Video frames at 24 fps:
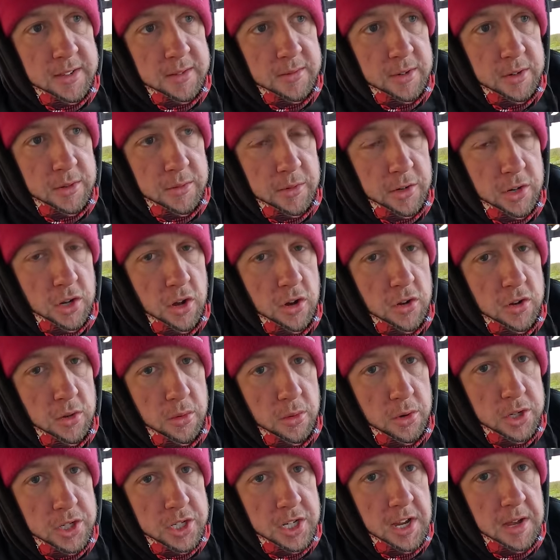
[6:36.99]
we're not out of the
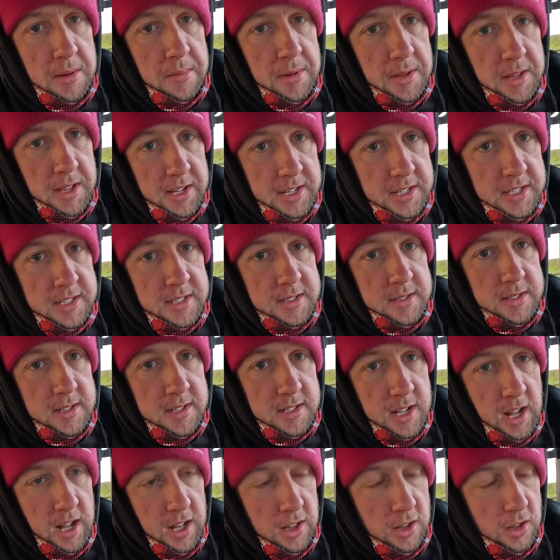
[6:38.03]
woods yet, but that's
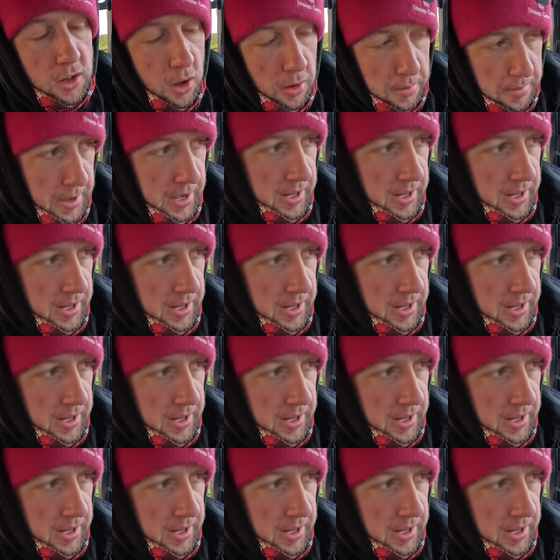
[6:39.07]
a lot